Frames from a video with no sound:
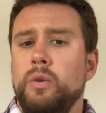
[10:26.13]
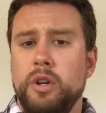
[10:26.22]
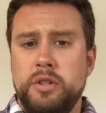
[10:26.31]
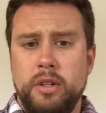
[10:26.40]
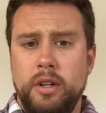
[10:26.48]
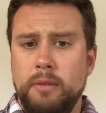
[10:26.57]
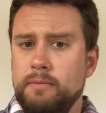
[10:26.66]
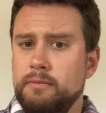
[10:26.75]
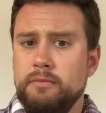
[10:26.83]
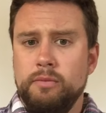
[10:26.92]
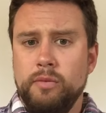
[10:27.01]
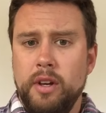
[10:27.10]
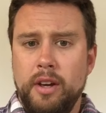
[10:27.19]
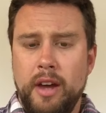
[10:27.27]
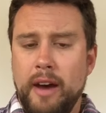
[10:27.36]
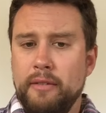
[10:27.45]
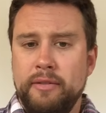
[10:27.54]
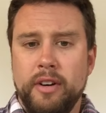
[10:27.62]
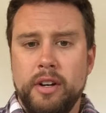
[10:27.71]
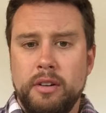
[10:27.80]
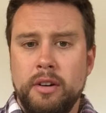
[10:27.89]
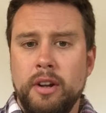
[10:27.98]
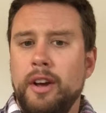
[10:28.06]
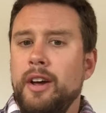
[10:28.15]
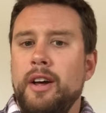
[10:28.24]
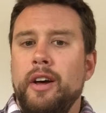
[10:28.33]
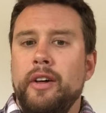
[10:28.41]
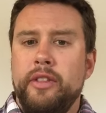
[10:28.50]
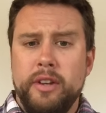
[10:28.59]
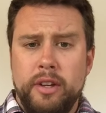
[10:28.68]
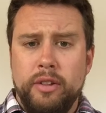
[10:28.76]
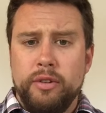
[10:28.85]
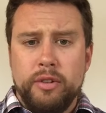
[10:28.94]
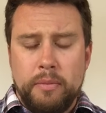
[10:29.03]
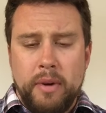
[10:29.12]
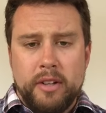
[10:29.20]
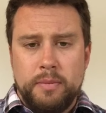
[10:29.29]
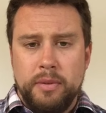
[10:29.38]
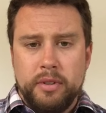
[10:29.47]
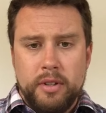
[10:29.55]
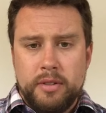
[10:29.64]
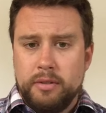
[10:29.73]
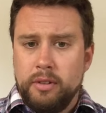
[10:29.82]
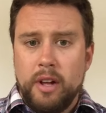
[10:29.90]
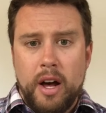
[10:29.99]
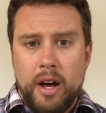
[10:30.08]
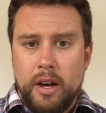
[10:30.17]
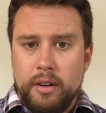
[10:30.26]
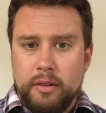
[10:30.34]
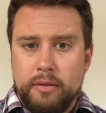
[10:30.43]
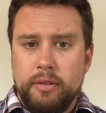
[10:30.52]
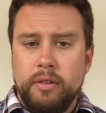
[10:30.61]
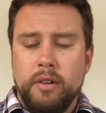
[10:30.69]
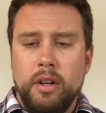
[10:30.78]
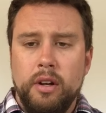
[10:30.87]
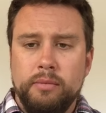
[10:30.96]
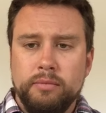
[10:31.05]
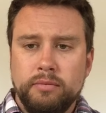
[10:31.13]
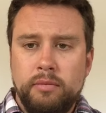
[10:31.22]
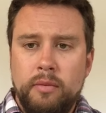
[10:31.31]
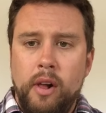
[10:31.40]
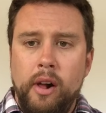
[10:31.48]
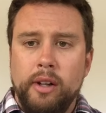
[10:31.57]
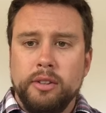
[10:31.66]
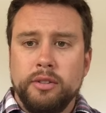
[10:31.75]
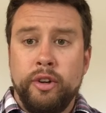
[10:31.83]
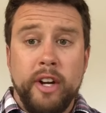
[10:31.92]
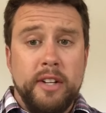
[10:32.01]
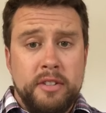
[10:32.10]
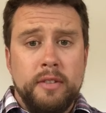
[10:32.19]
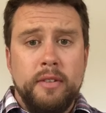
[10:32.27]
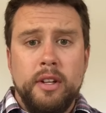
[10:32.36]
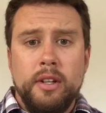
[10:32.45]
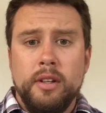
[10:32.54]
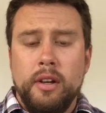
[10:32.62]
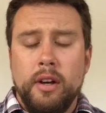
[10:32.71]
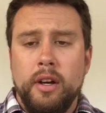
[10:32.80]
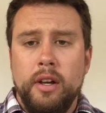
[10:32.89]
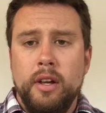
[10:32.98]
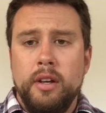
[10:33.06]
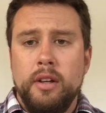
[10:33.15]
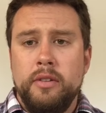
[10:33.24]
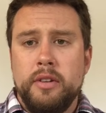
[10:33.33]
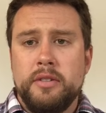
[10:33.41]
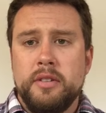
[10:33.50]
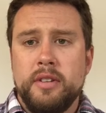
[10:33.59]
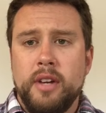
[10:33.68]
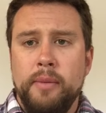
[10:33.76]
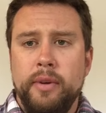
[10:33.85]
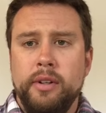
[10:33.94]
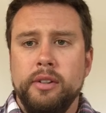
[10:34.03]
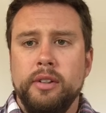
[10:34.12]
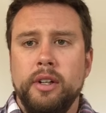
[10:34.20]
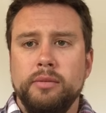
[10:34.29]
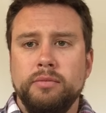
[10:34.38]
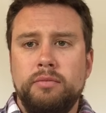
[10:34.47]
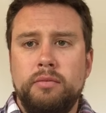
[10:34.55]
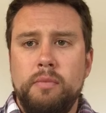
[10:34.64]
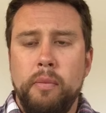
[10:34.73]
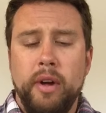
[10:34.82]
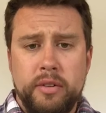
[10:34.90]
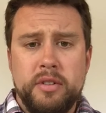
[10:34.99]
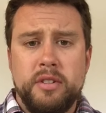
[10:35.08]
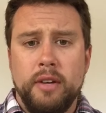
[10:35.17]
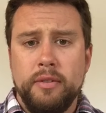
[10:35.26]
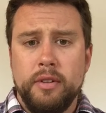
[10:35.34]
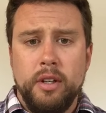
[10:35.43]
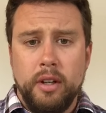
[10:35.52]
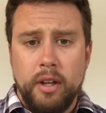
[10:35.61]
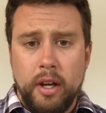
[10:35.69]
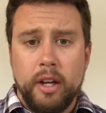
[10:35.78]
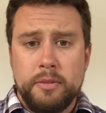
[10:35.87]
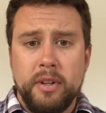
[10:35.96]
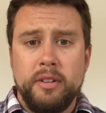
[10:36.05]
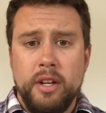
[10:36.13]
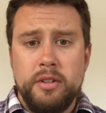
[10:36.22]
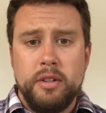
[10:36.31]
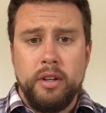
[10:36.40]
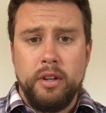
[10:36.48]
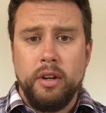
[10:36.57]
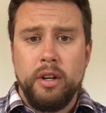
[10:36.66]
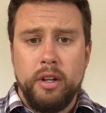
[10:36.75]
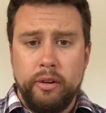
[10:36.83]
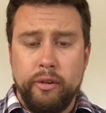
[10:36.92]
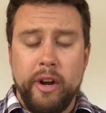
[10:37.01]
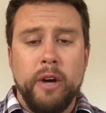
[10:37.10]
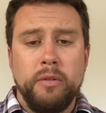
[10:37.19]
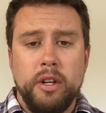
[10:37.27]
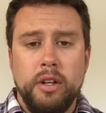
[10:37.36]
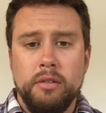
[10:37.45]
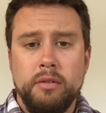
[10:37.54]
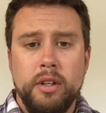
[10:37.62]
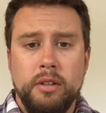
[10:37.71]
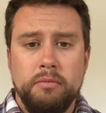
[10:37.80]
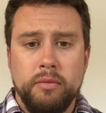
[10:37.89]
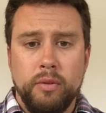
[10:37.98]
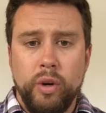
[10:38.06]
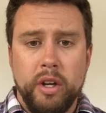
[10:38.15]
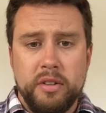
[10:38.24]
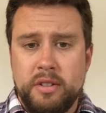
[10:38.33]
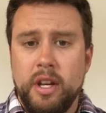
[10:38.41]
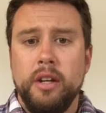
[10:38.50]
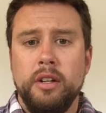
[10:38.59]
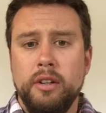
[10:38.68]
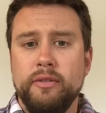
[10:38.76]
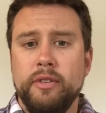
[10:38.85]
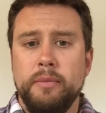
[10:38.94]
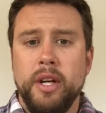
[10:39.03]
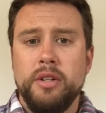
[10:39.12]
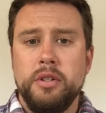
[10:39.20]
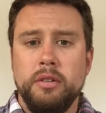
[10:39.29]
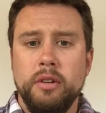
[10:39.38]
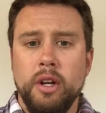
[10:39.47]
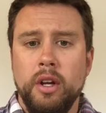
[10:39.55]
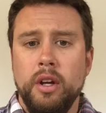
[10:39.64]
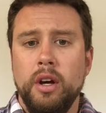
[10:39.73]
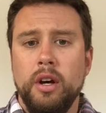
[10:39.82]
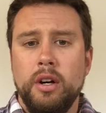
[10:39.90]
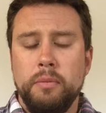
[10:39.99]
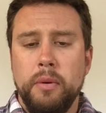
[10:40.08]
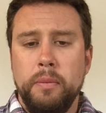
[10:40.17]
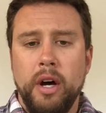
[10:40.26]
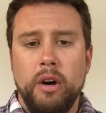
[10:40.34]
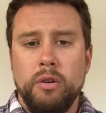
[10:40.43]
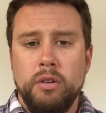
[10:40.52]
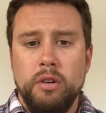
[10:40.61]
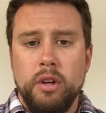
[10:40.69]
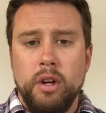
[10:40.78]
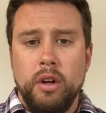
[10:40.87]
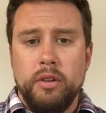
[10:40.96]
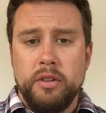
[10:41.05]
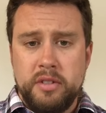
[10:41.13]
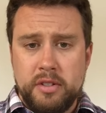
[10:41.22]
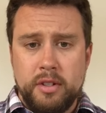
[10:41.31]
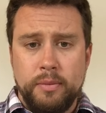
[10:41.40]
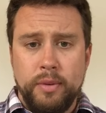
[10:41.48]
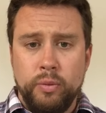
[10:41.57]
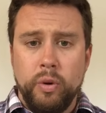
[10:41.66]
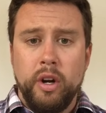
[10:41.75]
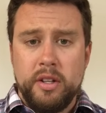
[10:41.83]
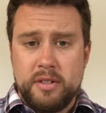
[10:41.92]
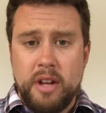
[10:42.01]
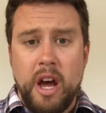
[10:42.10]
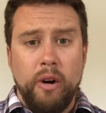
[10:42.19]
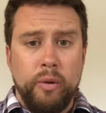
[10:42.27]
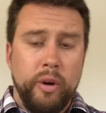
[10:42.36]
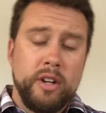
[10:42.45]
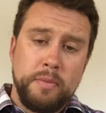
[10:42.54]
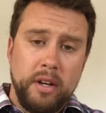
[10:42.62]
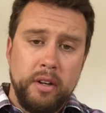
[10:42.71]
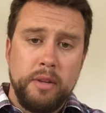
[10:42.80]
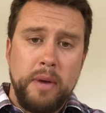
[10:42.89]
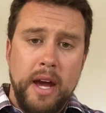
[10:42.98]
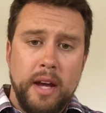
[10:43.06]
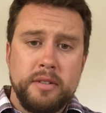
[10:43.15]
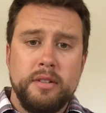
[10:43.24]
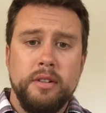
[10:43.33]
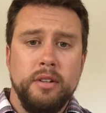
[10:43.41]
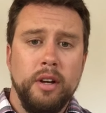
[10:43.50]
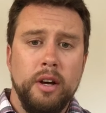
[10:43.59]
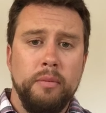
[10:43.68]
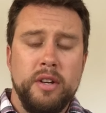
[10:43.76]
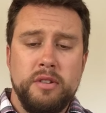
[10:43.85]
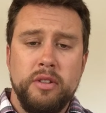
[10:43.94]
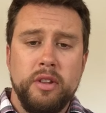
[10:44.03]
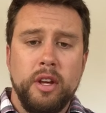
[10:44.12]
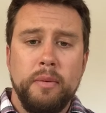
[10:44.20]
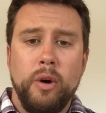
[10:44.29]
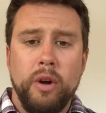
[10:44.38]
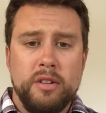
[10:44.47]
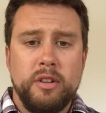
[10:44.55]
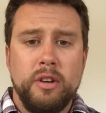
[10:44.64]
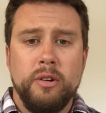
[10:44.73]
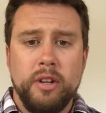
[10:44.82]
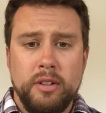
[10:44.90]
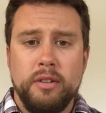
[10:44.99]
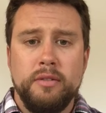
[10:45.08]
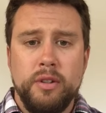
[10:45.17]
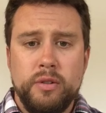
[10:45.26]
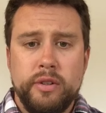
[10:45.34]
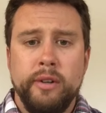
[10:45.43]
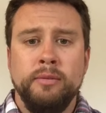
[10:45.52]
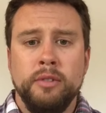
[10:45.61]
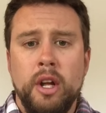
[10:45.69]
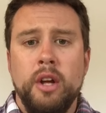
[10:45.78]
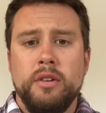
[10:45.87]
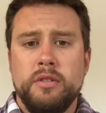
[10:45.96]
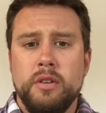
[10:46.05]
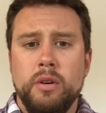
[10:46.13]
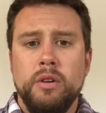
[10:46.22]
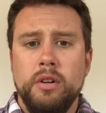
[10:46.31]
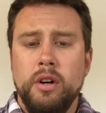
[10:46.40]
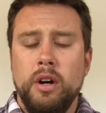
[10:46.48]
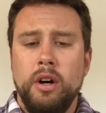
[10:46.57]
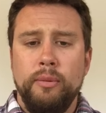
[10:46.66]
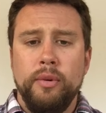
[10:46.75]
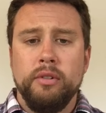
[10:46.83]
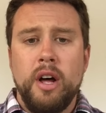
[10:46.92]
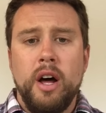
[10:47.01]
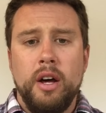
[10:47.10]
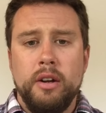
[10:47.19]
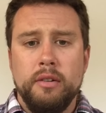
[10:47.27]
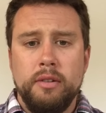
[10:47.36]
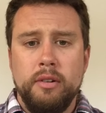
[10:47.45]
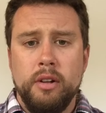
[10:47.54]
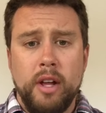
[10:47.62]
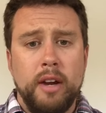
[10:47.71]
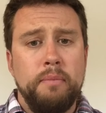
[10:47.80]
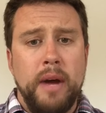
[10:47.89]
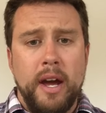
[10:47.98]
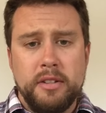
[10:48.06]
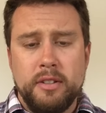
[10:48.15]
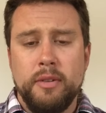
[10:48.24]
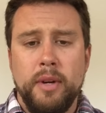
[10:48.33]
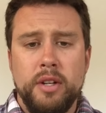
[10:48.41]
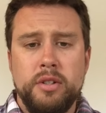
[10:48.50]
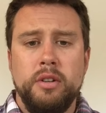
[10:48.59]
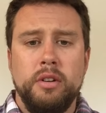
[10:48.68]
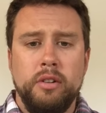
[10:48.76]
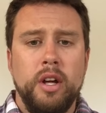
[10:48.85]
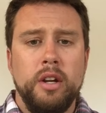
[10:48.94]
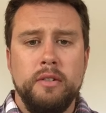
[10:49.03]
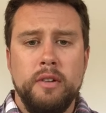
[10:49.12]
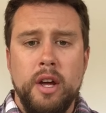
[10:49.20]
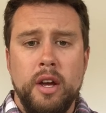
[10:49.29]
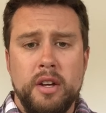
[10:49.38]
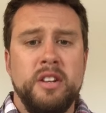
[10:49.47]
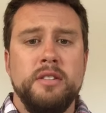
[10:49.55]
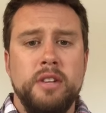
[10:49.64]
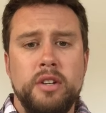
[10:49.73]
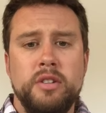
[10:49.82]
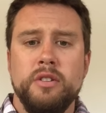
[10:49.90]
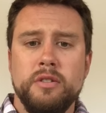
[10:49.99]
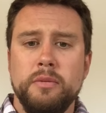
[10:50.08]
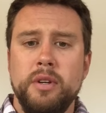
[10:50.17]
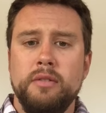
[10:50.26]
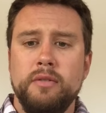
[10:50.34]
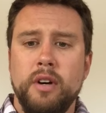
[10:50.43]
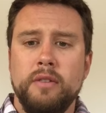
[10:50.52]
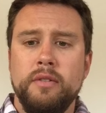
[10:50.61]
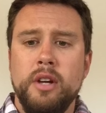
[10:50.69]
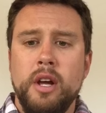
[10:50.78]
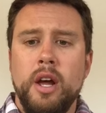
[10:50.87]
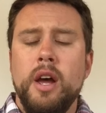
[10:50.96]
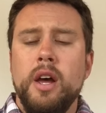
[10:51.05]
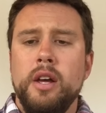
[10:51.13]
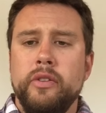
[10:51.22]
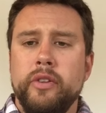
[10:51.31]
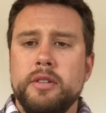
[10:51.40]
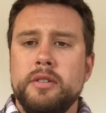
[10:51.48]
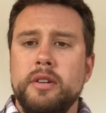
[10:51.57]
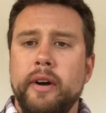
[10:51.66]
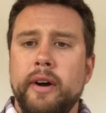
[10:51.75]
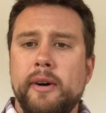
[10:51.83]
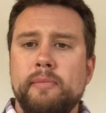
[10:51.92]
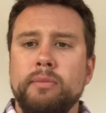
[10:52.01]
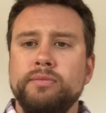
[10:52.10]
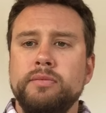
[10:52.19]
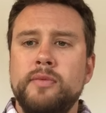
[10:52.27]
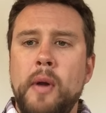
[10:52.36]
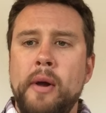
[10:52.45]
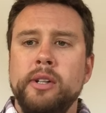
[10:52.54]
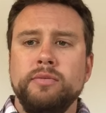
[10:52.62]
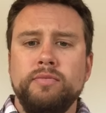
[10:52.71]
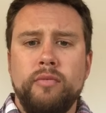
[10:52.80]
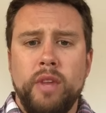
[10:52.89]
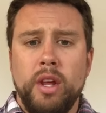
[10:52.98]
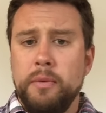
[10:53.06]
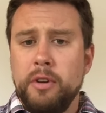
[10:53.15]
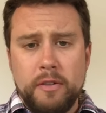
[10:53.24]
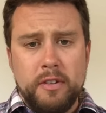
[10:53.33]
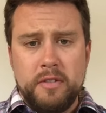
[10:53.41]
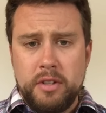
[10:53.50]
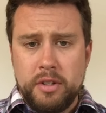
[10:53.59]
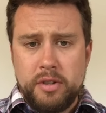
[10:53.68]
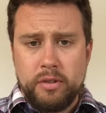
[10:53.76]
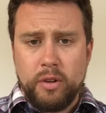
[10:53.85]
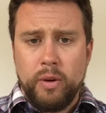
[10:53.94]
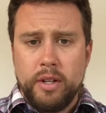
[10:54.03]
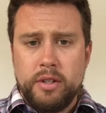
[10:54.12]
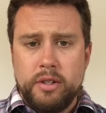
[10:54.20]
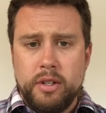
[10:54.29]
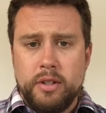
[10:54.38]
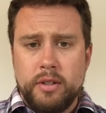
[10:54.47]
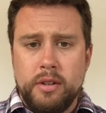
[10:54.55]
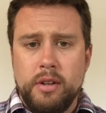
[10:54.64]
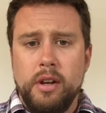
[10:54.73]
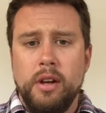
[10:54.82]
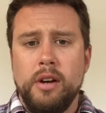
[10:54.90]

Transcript: Want you to have fun thinking through the possibilities. A lot of um, creativity uh, in this assignment, um, but there's definitely an expectation that you're going to ground it in well-cited information um, about the system and where it is now and where it's been in the past um, as you think about where it's going into the future. So um, a lot of a lot of past information and a lot of citations will be involved in this. Um, let me know if you have additional questions.